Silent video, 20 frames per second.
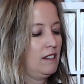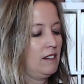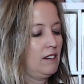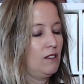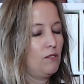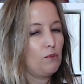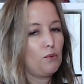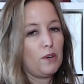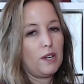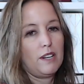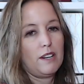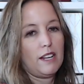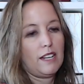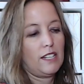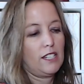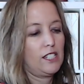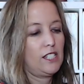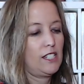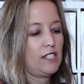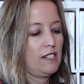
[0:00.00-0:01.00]
One
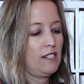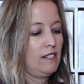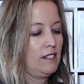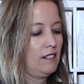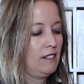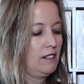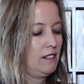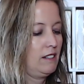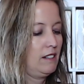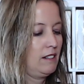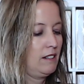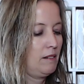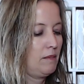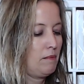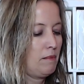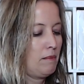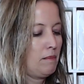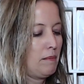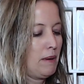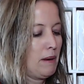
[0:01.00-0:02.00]
Nation
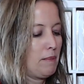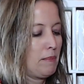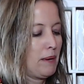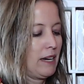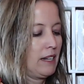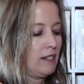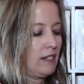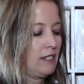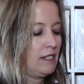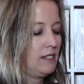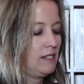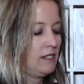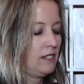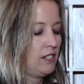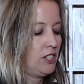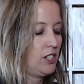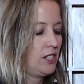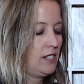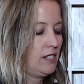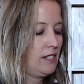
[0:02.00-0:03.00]
by Bygone
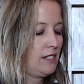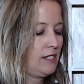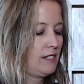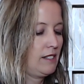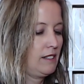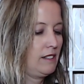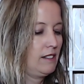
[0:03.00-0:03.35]
Stitches.